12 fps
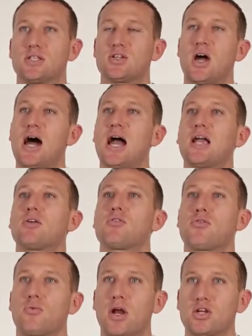It's a higher
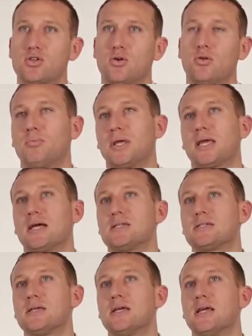threshold
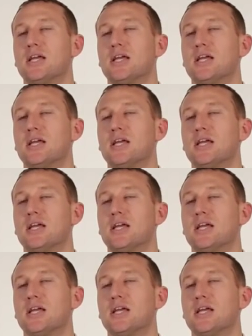because